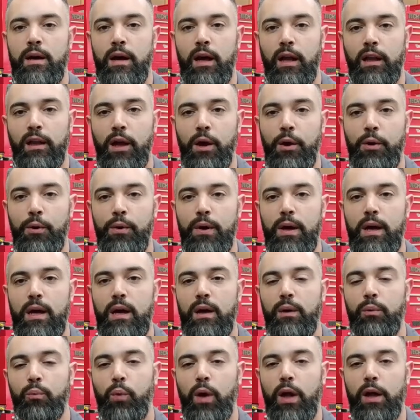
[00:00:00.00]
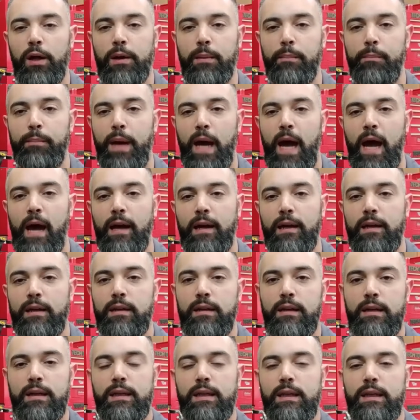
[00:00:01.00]
Hello and welcome back.
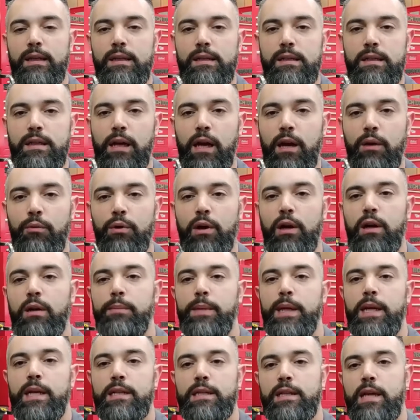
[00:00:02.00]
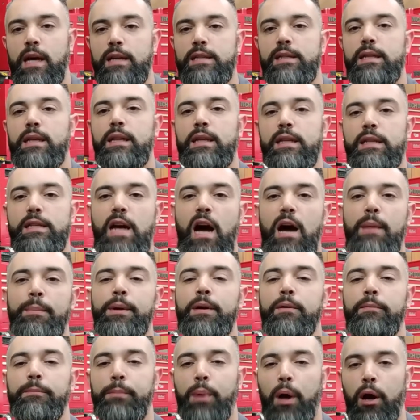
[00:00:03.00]
Today we're going to be discussing the
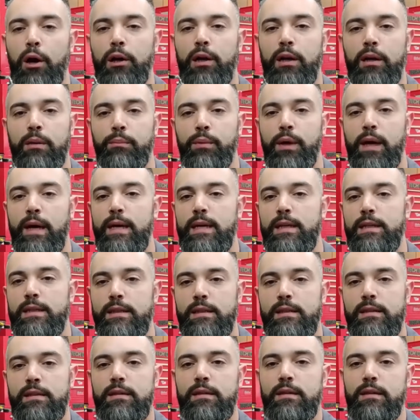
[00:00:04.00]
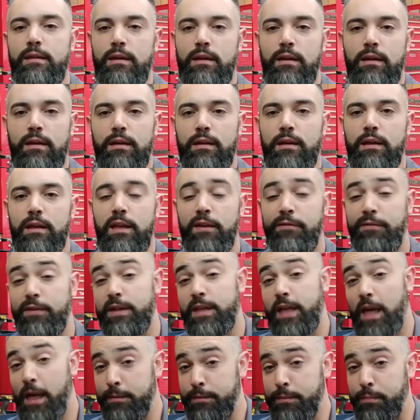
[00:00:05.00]
topic of parking brakes, the
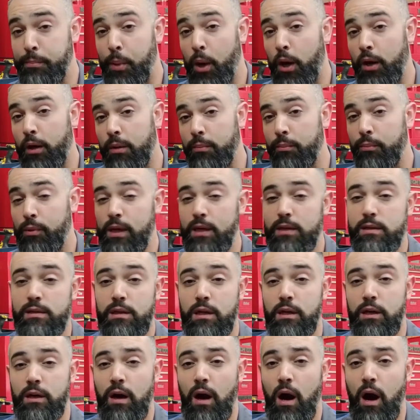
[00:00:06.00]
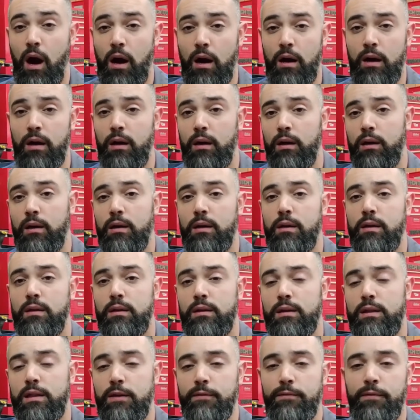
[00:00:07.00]
different types of parking brakes there are,
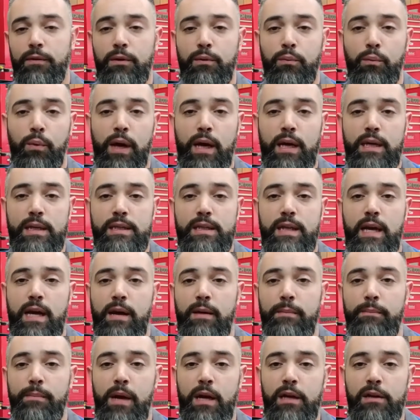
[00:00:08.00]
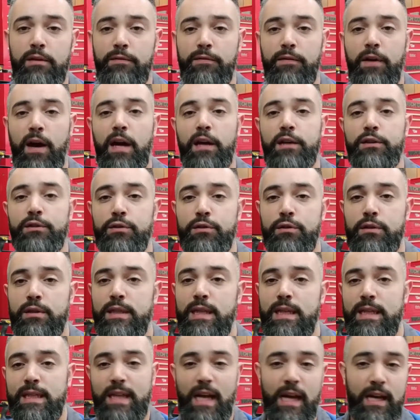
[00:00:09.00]
different ways that manufacturers
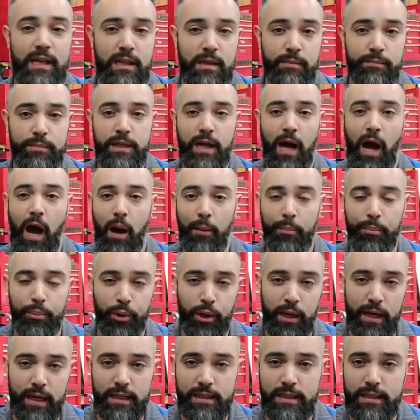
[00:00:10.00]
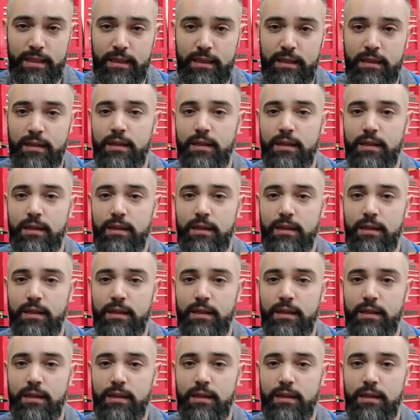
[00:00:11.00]
design them to operate,